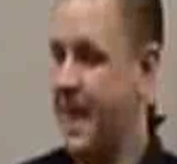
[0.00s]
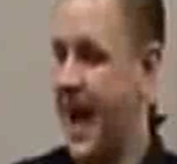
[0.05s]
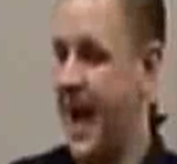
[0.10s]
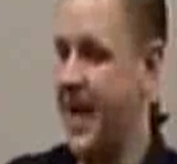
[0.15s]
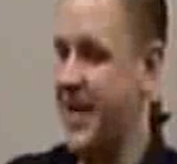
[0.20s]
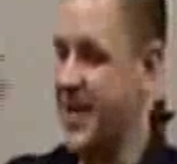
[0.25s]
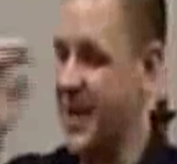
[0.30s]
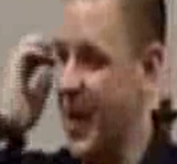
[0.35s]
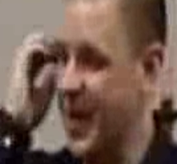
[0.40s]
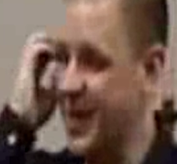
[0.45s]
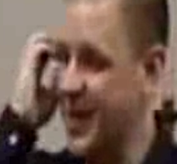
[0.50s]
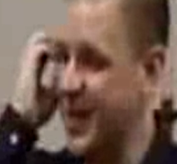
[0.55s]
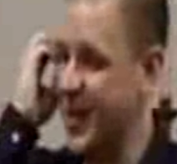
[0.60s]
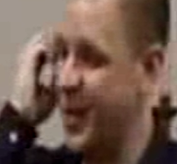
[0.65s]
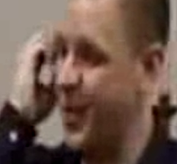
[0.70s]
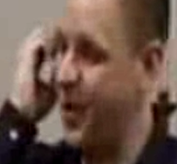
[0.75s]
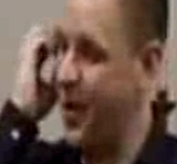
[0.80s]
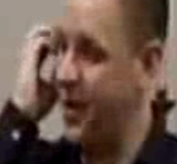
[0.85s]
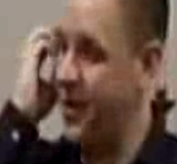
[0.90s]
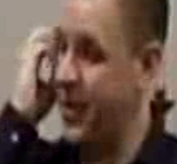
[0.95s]
I saw this
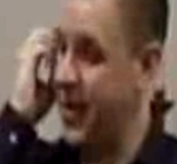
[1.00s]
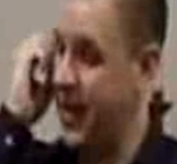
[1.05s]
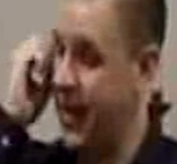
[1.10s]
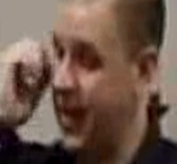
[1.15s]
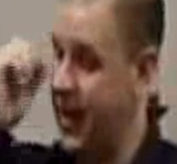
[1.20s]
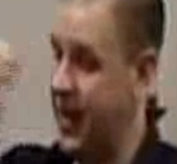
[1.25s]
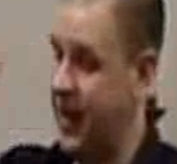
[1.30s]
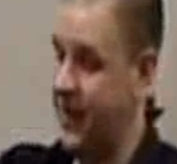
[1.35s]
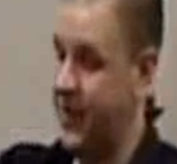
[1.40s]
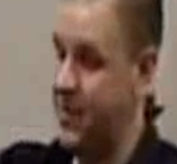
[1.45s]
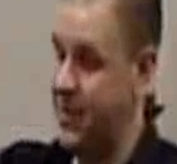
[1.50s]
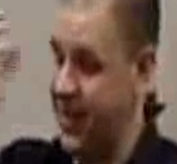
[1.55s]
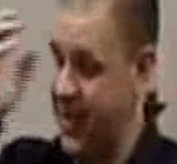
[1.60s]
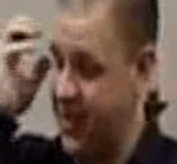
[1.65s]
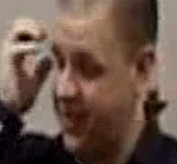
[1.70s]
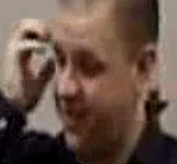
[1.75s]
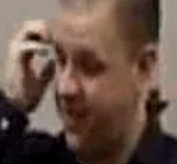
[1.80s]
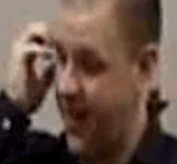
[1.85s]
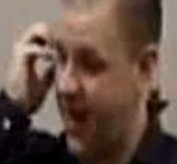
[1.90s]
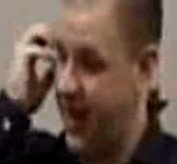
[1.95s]
quote and I didn't even
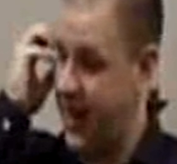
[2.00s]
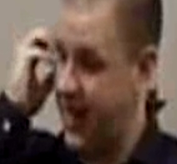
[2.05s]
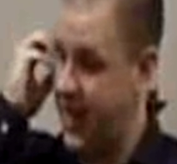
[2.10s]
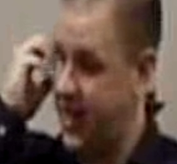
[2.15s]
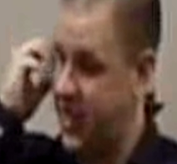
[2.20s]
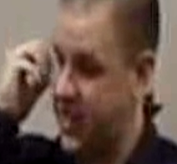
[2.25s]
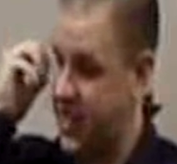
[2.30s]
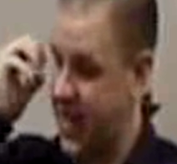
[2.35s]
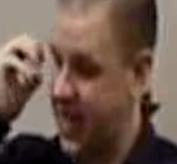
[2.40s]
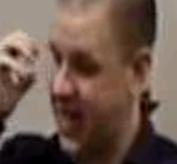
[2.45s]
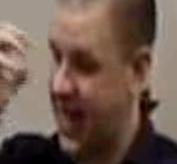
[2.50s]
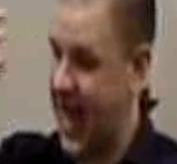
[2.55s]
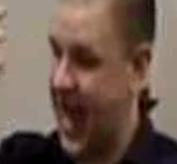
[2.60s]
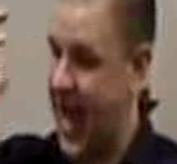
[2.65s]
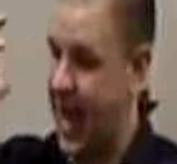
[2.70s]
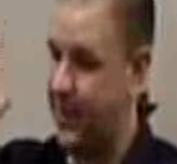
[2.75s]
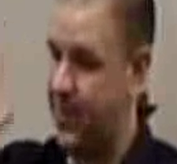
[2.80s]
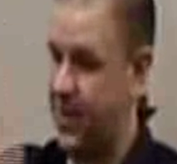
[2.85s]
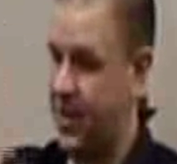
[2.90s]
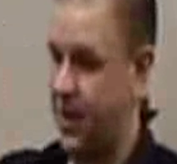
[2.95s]
mean to find it. It just kind of
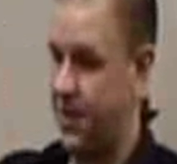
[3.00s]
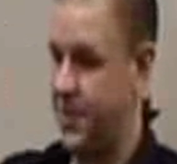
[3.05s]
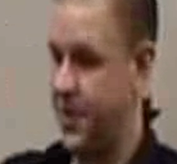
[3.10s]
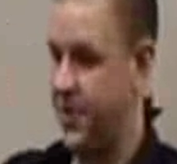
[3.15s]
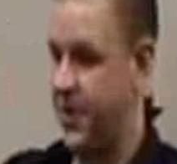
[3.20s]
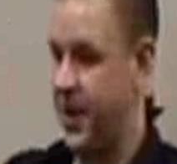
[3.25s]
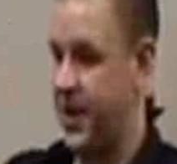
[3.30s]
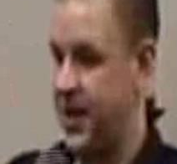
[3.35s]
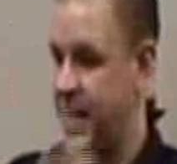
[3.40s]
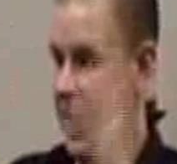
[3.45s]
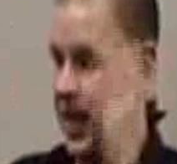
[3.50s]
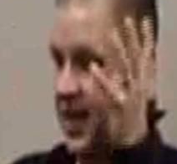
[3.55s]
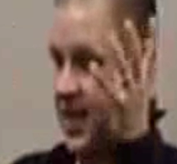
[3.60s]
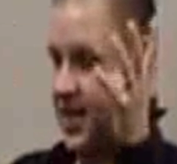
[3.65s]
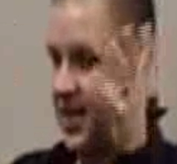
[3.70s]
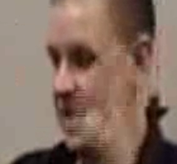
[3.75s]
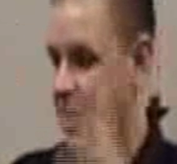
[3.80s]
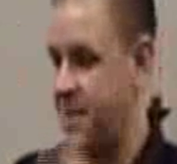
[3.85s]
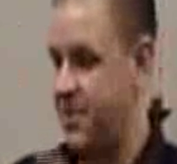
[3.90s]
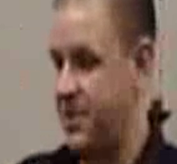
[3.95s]
happened on me one day, and
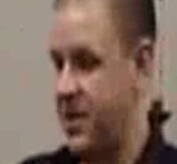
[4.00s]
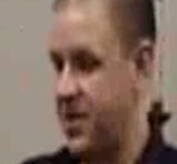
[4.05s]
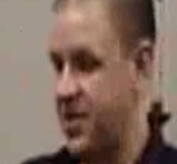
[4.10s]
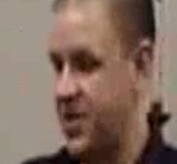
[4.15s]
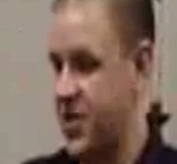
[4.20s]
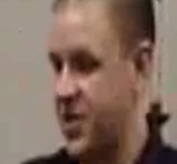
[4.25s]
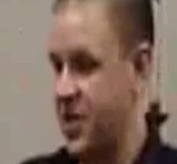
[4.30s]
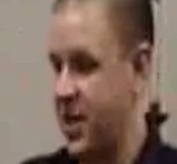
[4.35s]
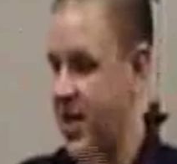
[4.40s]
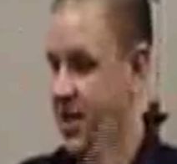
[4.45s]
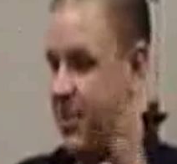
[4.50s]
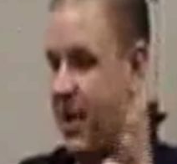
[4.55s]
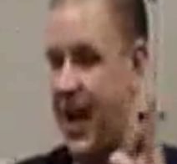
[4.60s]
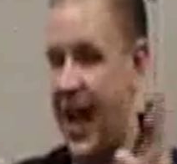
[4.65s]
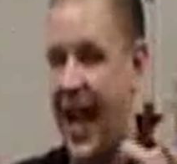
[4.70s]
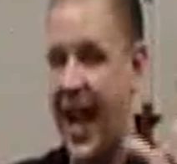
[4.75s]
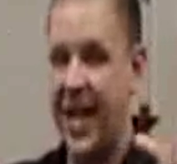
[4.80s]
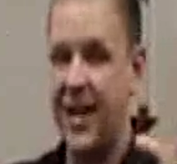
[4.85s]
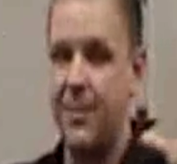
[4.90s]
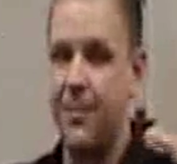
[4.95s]
it's going to be on the screen by
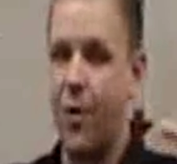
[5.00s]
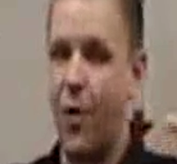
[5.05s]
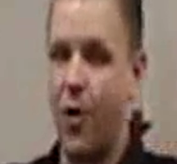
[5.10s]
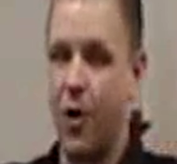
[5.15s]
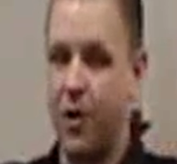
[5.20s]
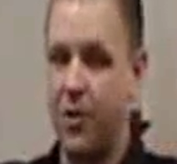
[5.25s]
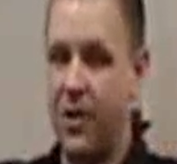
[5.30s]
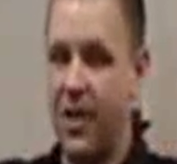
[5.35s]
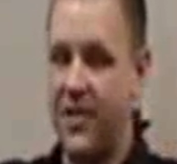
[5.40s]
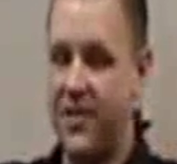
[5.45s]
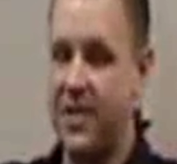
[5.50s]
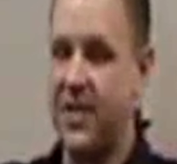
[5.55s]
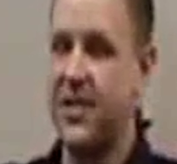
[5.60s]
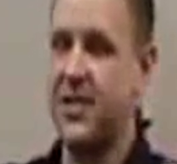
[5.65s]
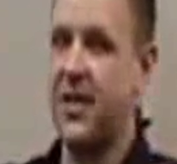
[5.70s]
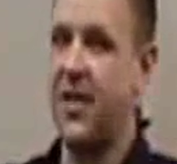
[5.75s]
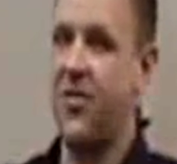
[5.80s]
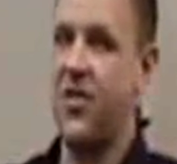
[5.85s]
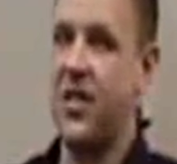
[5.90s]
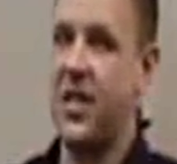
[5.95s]
Hannah More, who lived in the
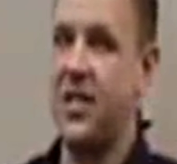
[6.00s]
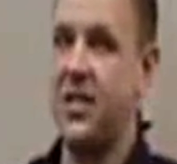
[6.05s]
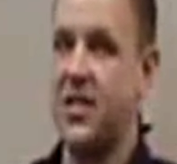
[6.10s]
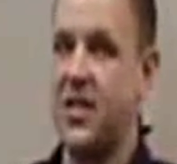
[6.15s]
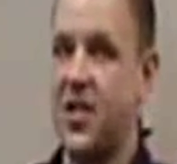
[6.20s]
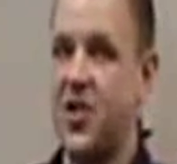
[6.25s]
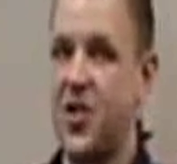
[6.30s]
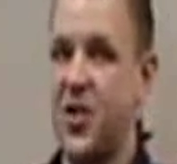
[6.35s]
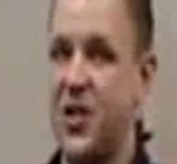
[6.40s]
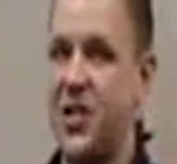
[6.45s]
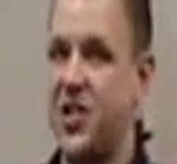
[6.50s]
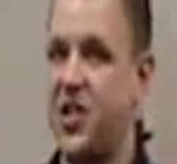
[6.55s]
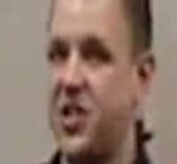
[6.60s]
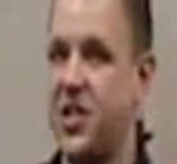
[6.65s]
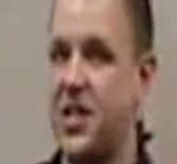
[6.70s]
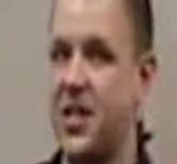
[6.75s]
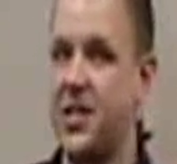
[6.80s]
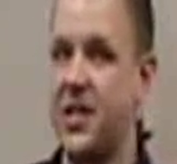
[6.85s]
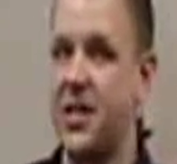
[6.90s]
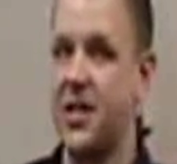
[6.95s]
17th century. And she
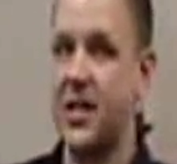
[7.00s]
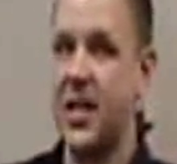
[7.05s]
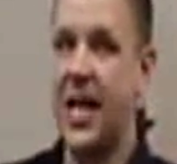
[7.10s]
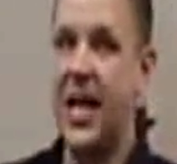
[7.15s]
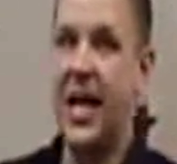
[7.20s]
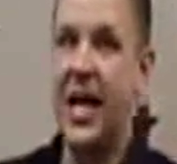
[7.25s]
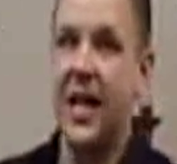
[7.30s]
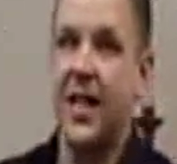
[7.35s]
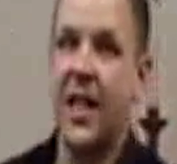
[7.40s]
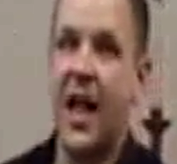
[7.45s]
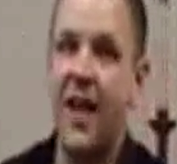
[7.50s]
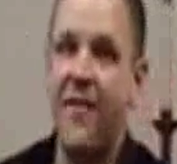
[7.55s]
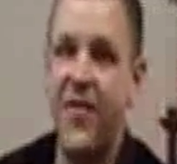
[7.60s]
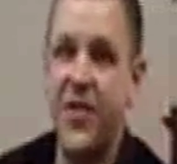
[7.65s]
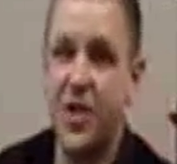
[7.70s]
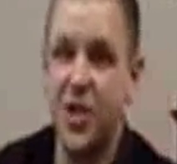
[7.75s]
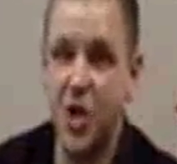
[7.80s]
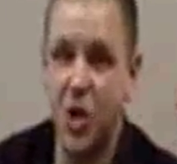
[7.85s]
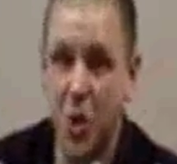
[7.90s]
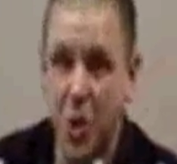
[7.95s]
says this Life
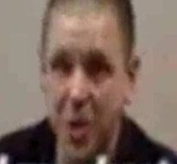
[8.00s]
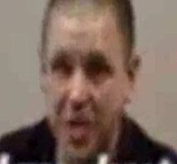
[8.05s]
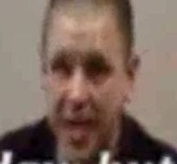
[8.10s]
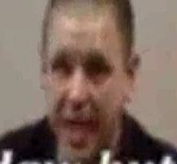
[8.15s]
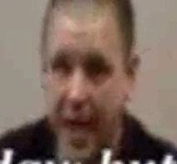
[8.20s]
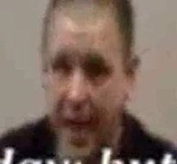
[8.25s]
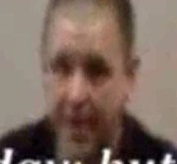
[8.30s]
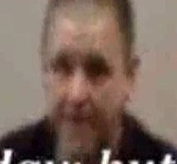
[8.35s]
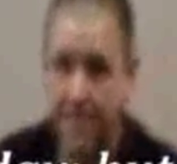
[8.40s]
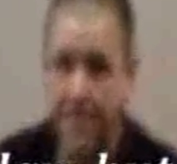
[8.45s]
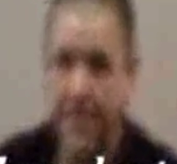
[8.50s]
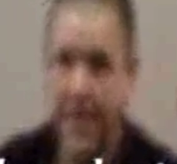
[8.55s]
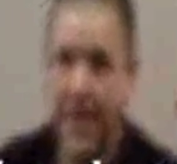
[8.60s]
is a short day,